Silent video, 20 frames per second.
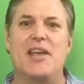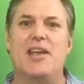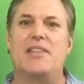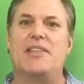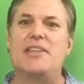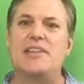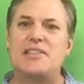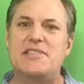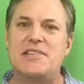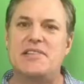
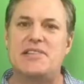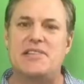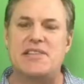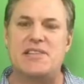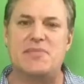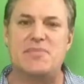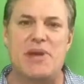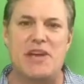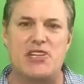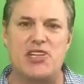This is a
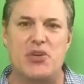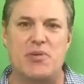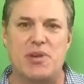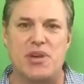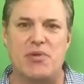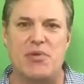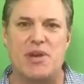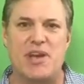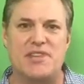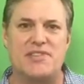special
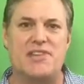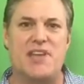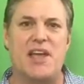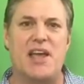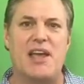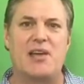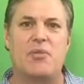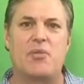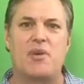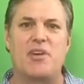request. I
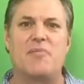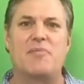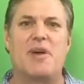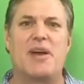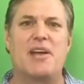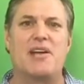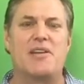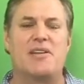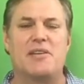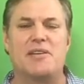had one of
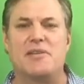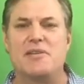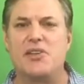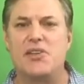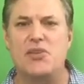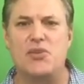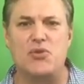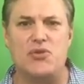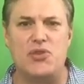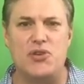my
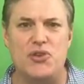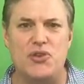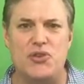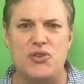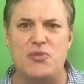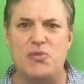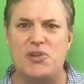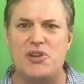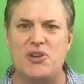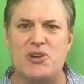
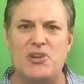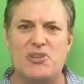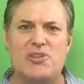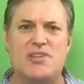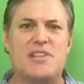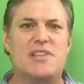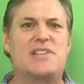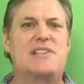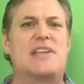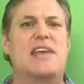
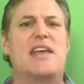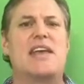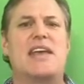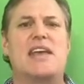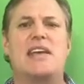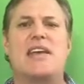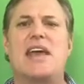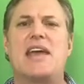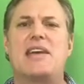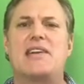YouTubers
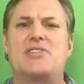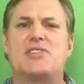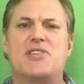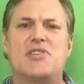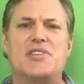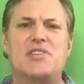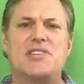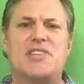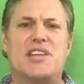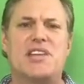say, hey,
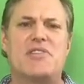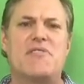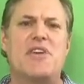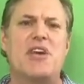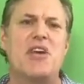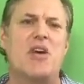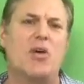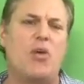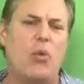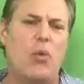Attorney Steve,
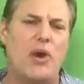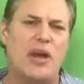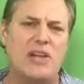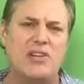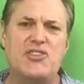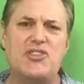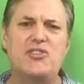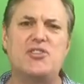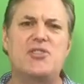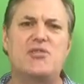why
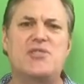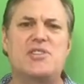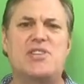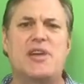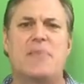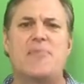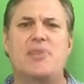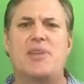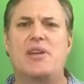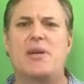don't you do
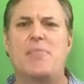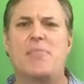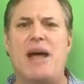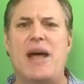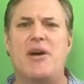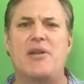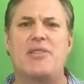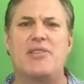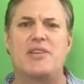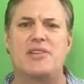something
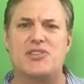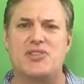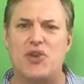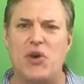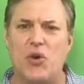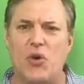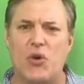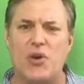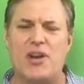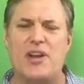about the
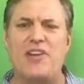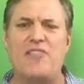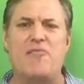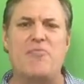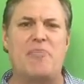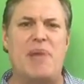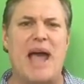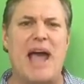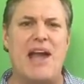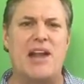tort
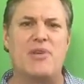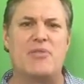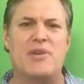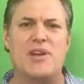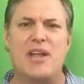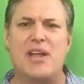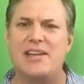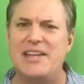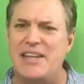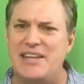of
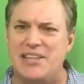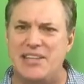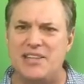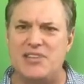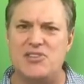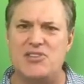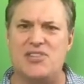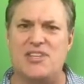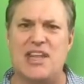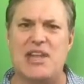battery? I need to
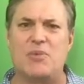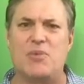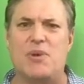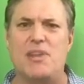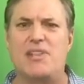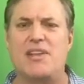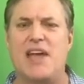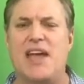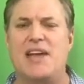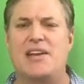understand
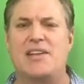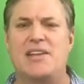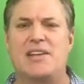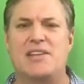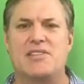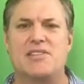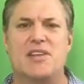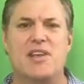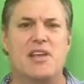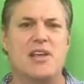what that
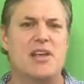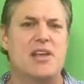is.